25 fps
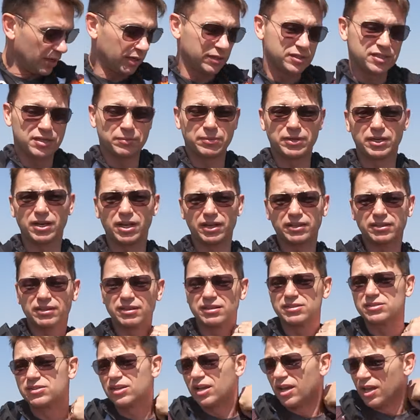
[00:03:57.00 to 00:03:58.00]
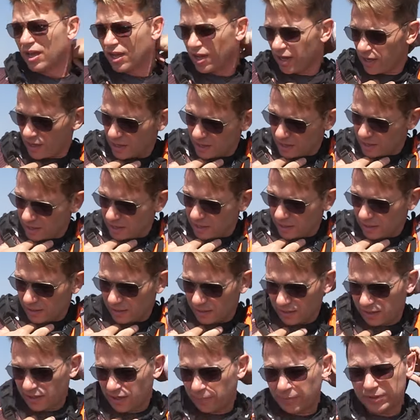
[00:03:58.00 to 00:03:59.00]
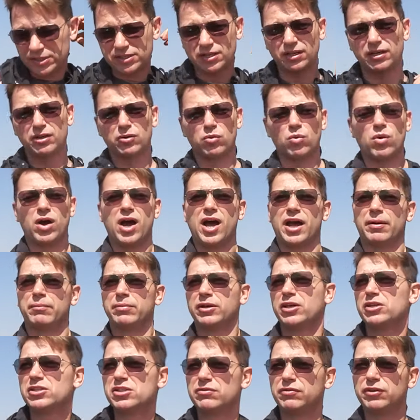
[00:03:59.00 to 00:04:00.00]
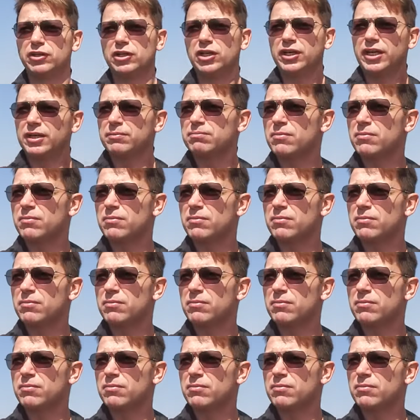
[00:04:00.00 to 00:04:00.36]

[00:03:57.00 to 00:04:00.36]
something like this. Let me tell you why. Because if you look at